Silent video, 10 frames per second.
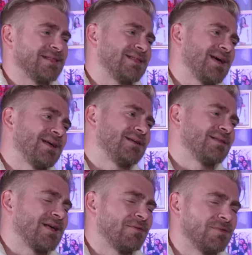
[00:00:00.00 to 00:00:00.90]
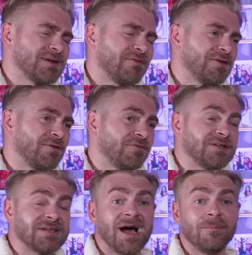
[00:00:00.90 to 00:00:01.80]
then they would have a
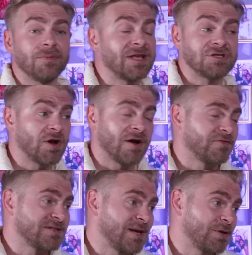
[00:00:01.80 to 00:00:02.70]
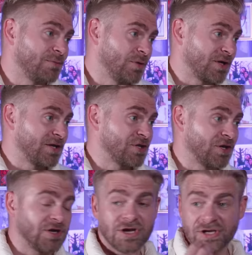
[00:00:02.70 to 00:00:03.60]
lovely time. But they don't have the same communication.